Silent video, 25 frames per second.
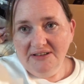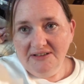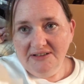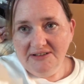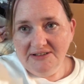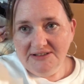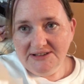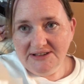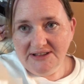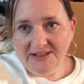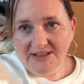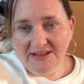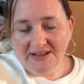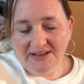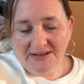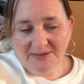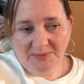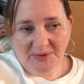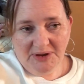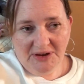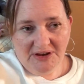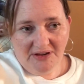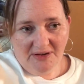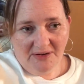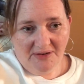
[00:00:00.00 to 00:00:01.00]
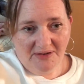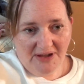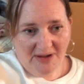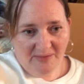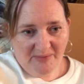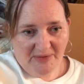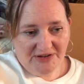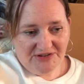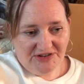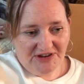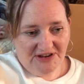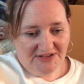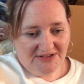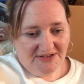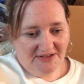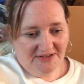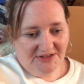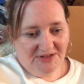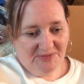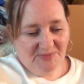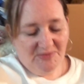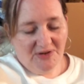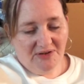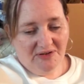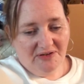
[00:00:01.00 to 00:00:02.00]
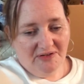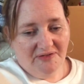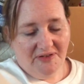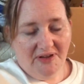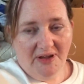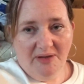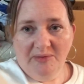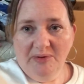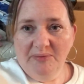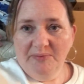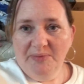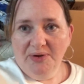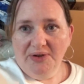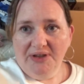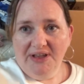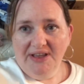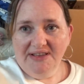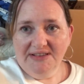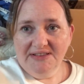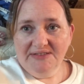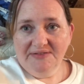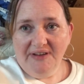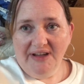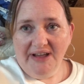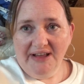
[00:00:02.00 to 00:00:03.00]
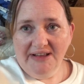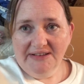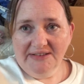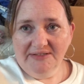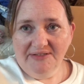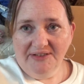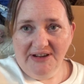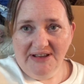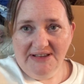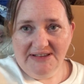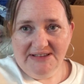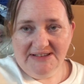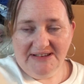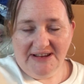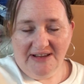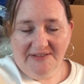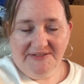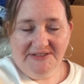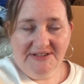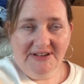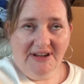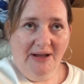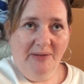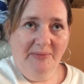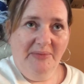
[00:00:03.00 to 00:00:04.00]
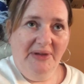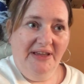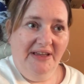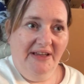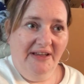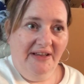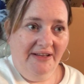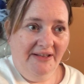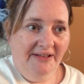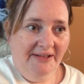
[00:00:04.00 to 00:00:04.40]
so that we know how much he's got to move, and then book his van for his stuff to come here